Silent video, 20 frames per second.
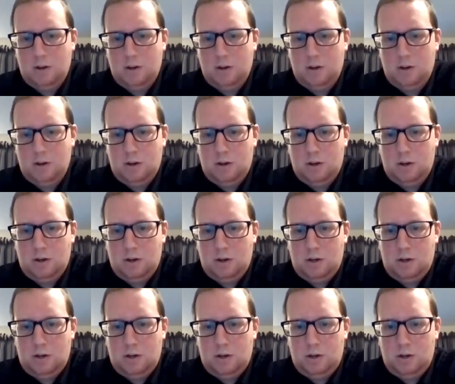Just
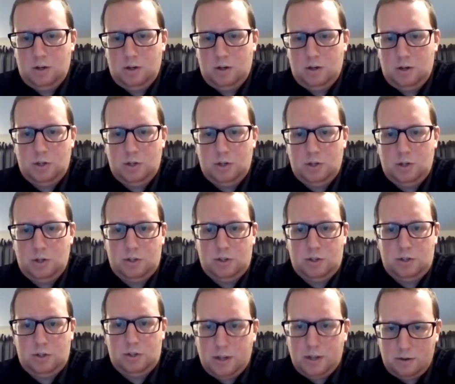looking at
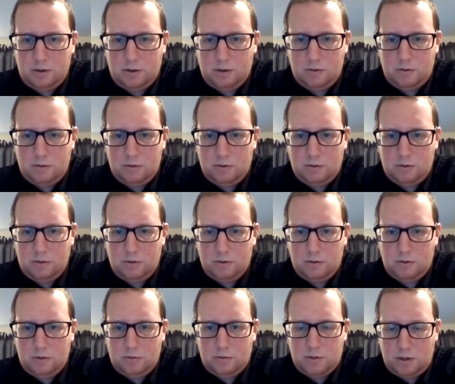obviously who scored
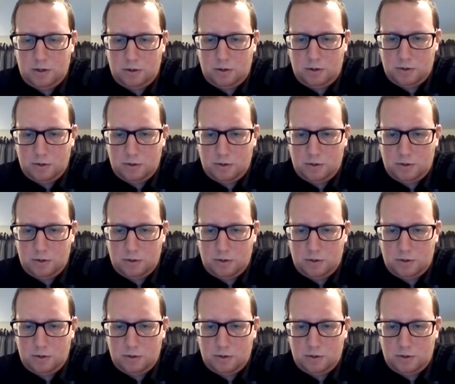again,